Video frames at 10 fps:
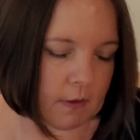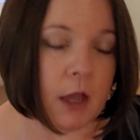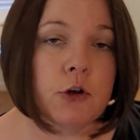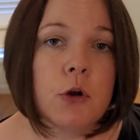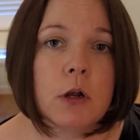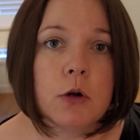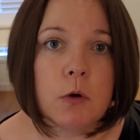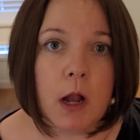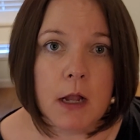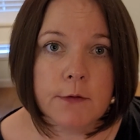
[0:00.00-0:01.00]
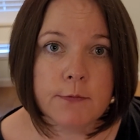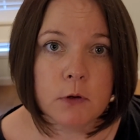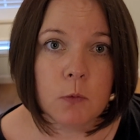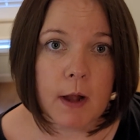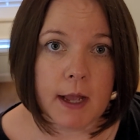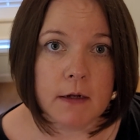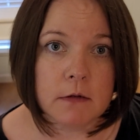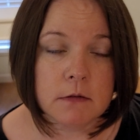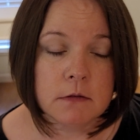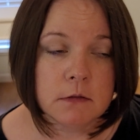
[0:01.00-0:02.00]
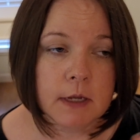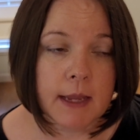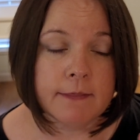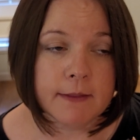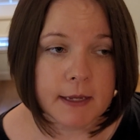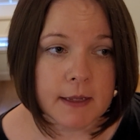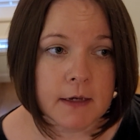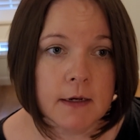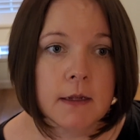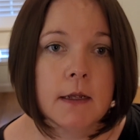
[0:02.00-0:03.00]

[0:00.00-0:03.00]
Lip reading: under a crock for a while, and then,